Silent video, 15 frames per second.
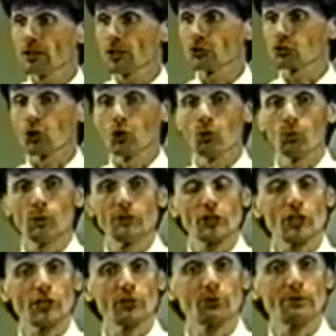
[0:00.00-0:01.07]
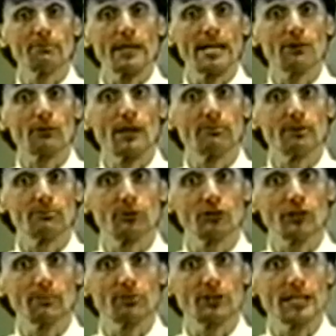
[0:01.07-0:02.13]
And so when the country went bankrupt, it
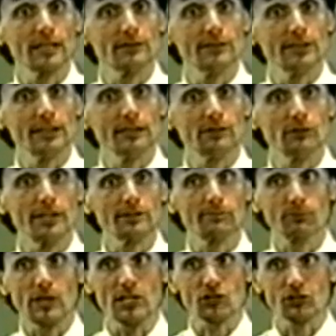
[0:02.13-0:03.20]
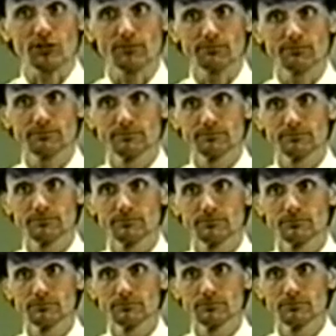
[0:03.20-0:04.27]
precipitated the Great Depression,
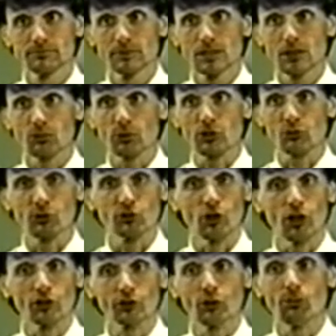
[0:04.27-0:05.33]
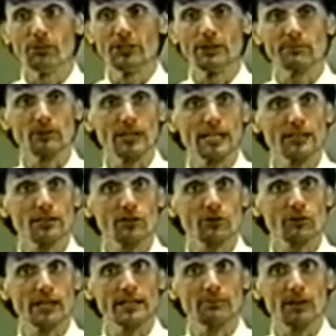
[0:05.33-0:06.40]
which was also manipulated and
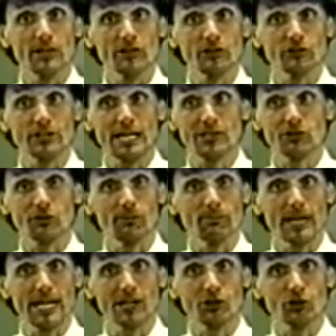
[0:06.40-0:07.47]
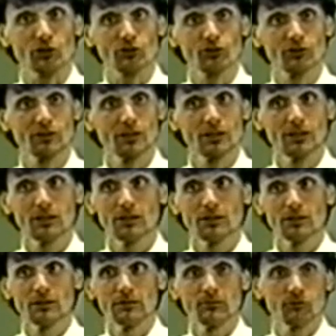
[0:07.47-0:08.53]
created by the international bankers
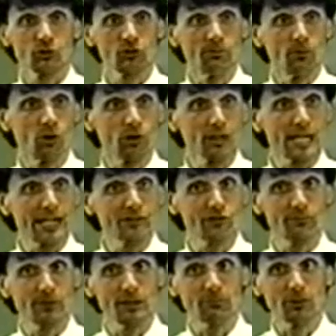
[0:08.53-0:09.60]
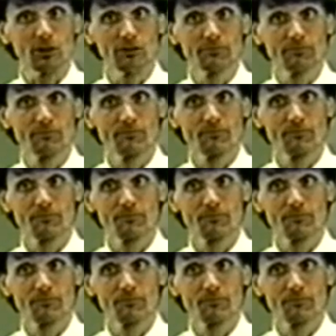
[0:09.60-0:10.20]
to demoralize the people,